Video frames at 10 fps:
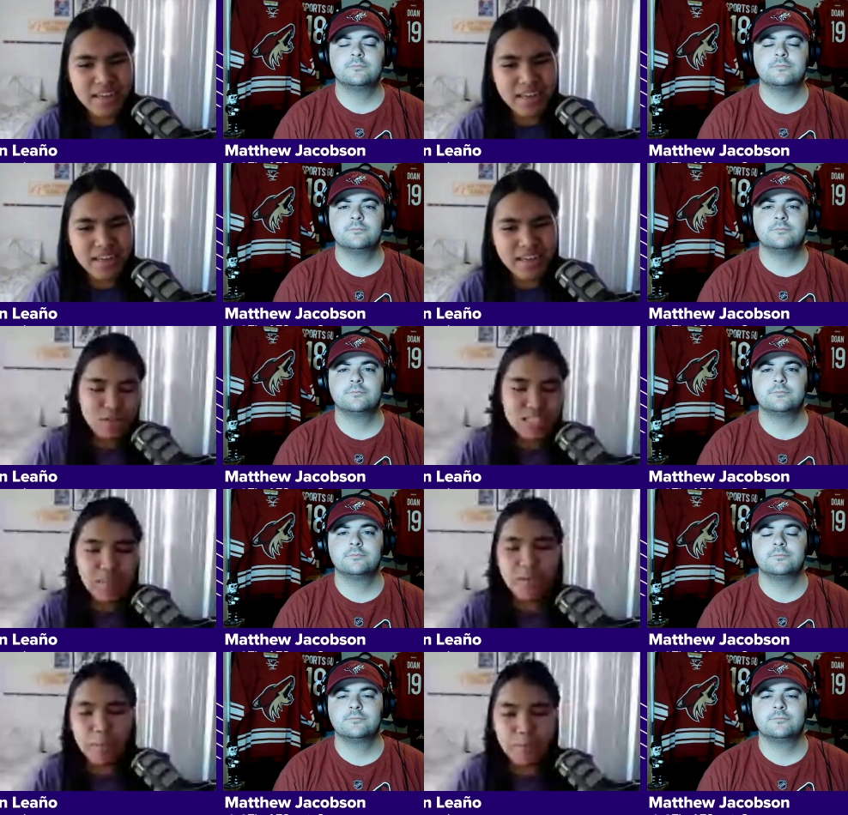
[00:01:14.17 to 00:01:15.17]
Speaker 1: going to get
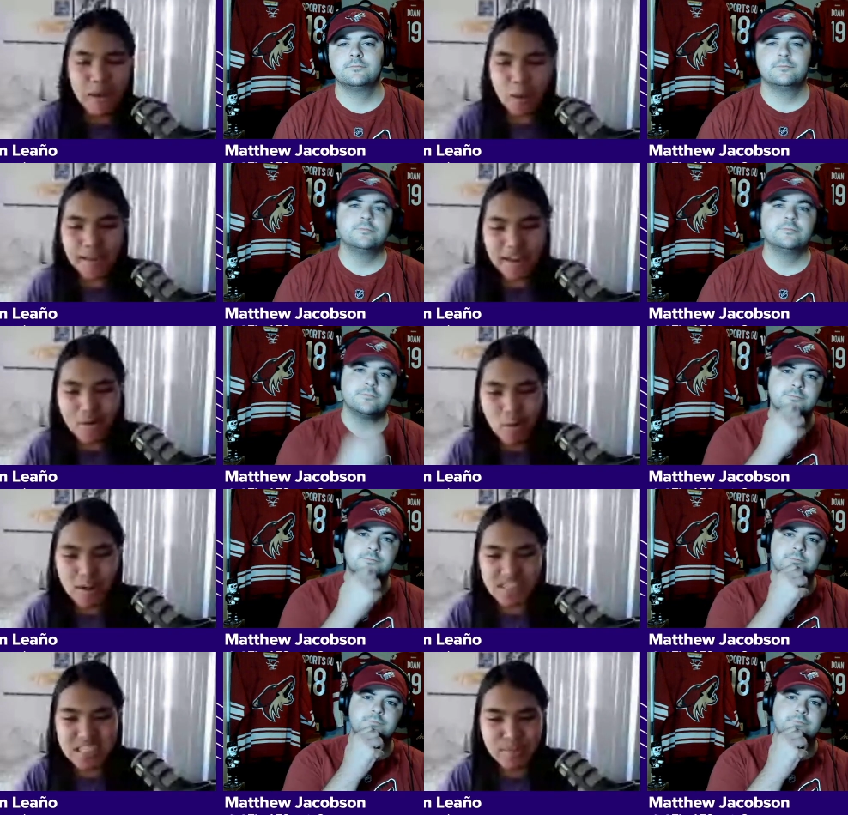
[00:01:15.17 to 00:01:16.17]
to some of your
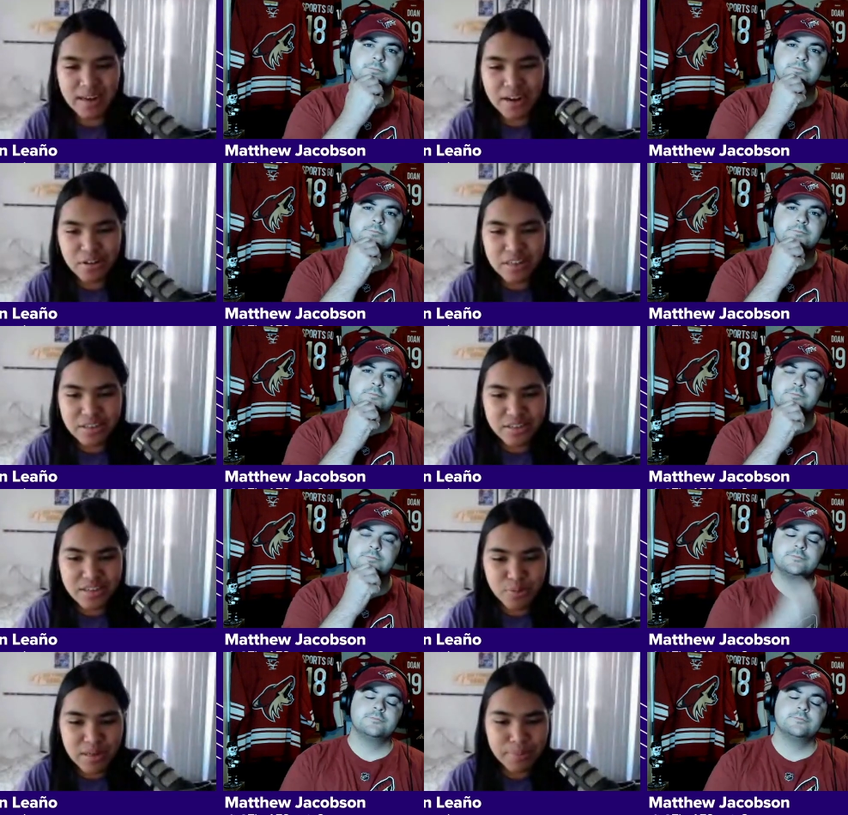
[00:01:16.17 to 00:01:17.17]
mailbag questions that we got
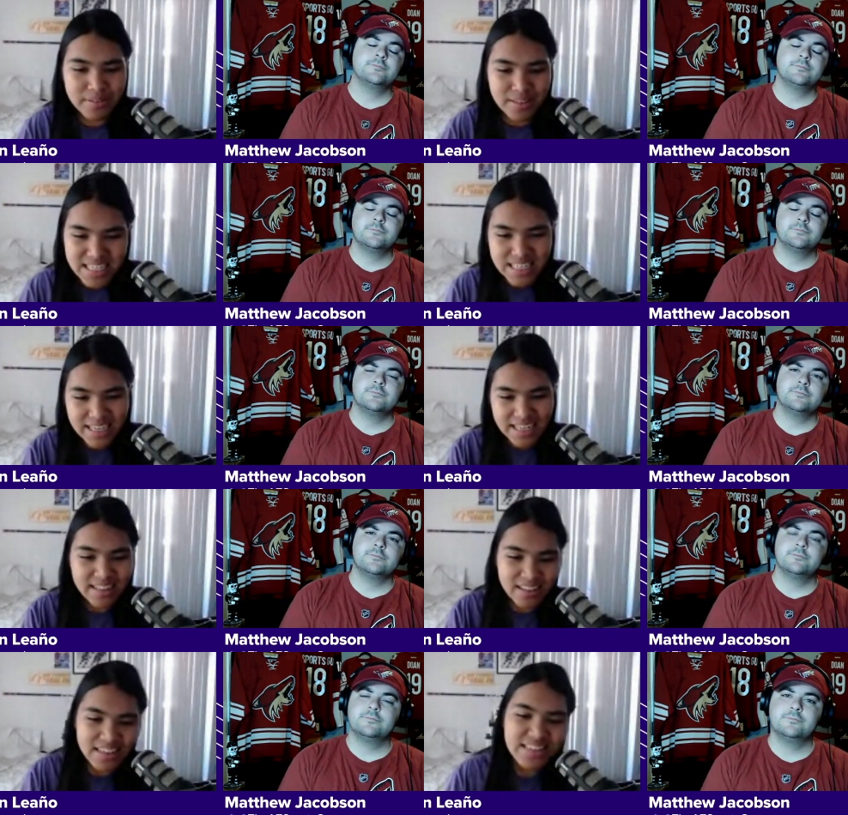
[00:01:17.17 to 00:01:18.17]
earlier this week. But
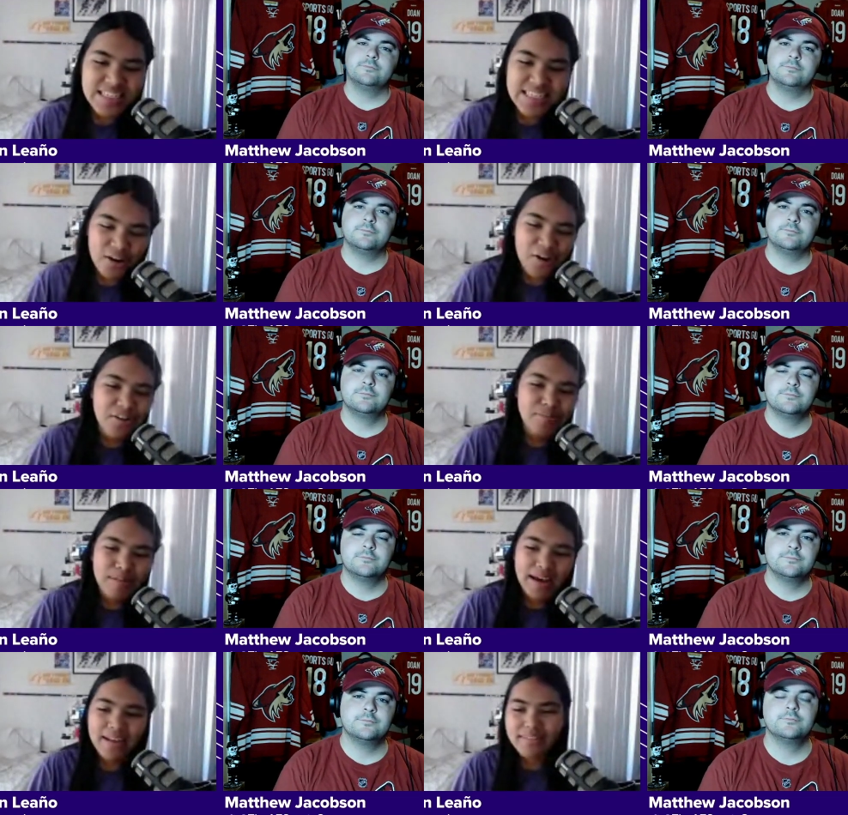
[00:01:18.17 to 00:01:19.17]
let's get things
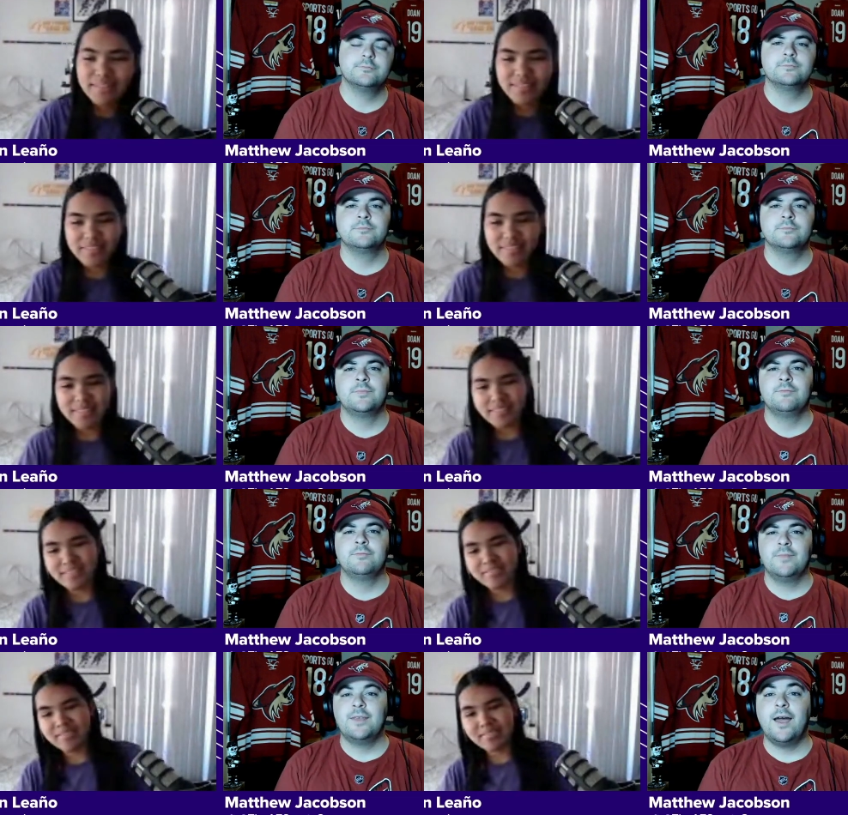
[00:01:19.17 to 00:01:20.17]
started, Matt.
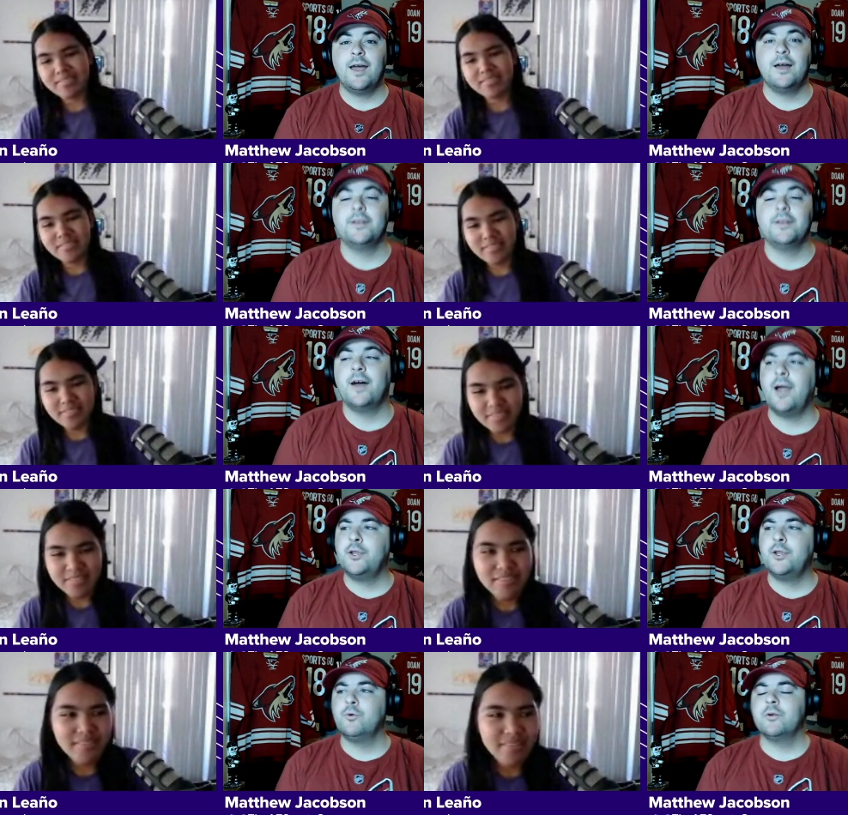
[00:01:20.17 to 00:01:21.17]
Speaker 2: Yeah, and I
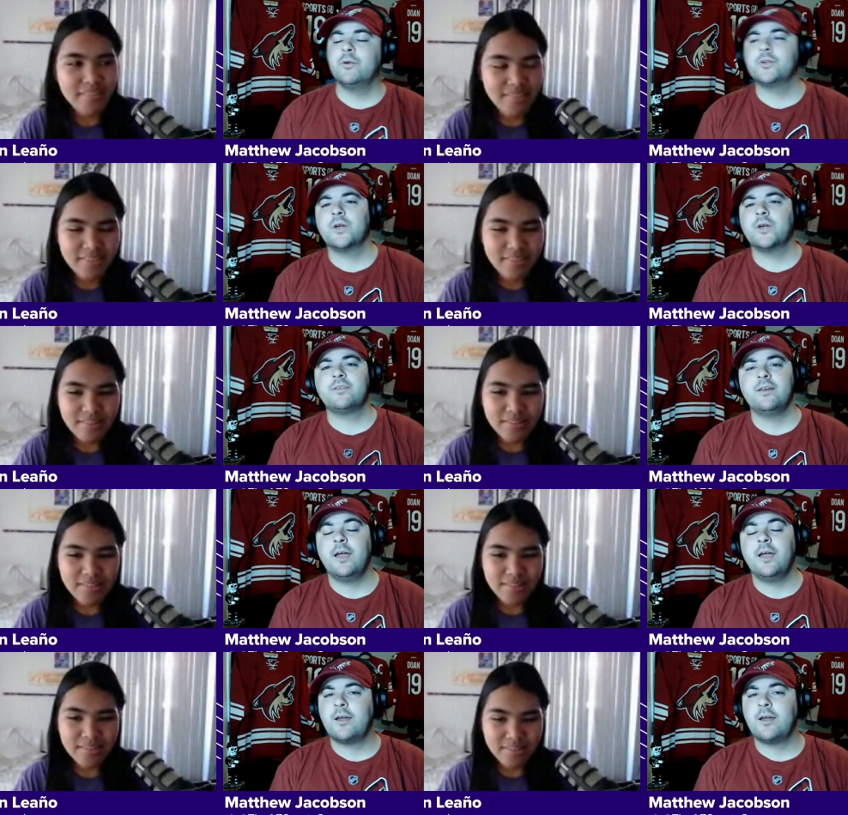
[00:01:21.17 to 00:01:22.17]
do want to address
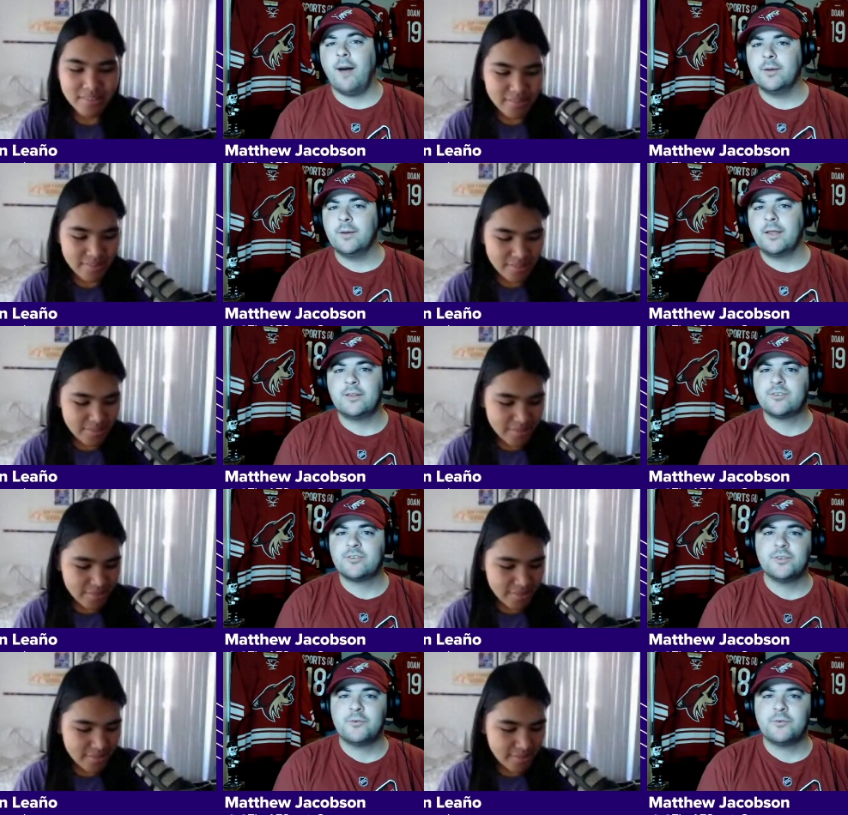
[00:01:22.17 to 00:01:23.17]
a comment, a concern
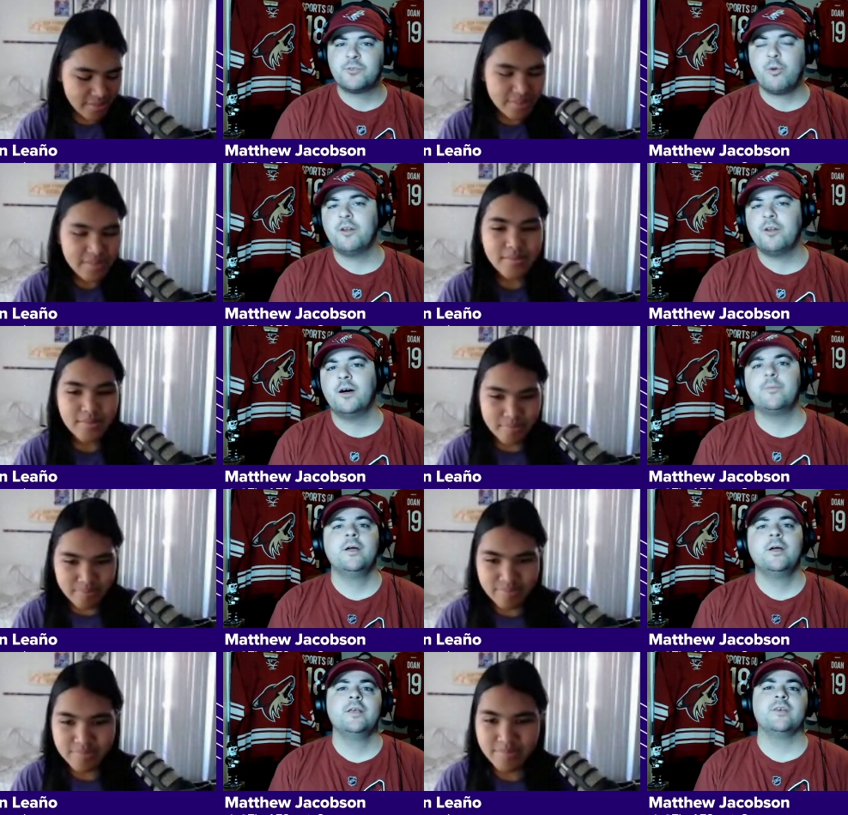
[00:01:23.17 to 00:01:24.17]
that was brought up,
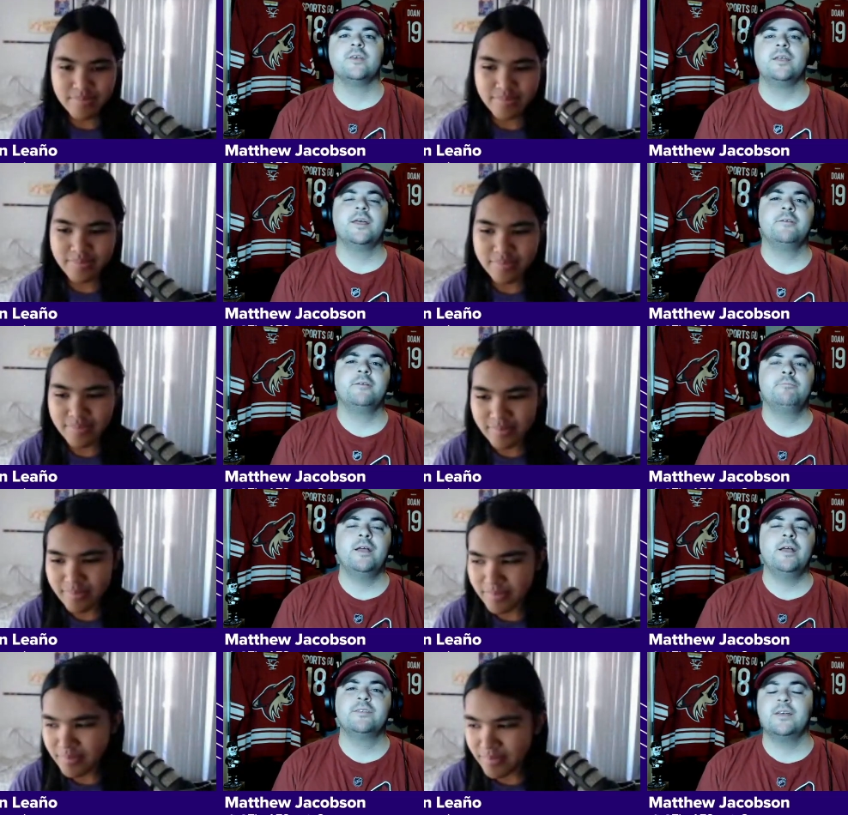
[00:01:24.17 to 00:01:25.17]
saying that
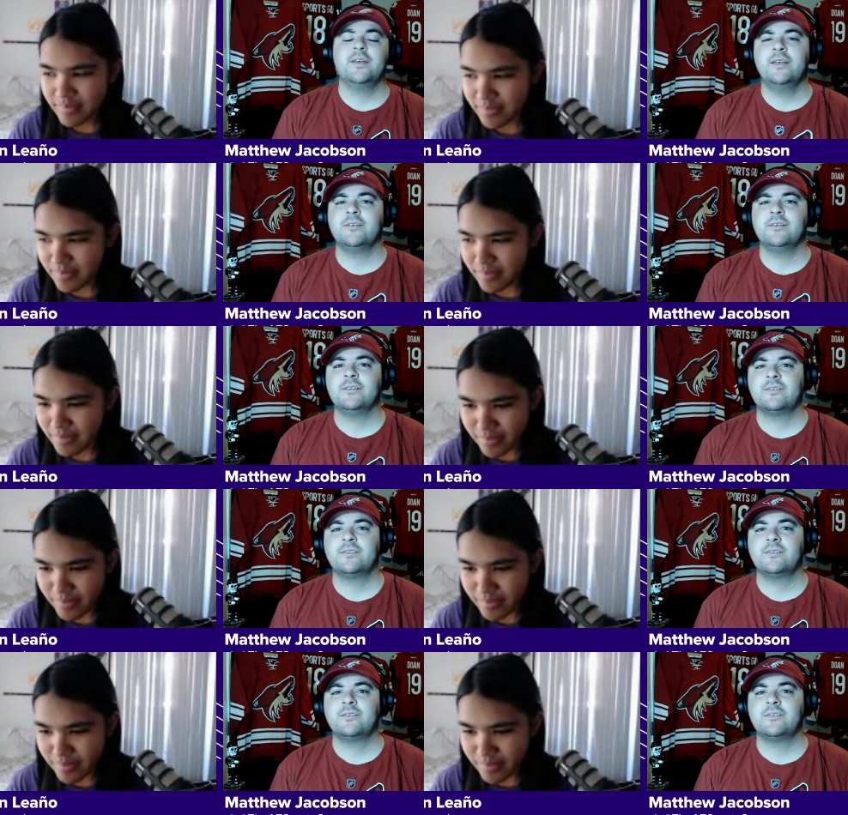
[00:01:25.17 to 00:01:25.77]
Mesa isn't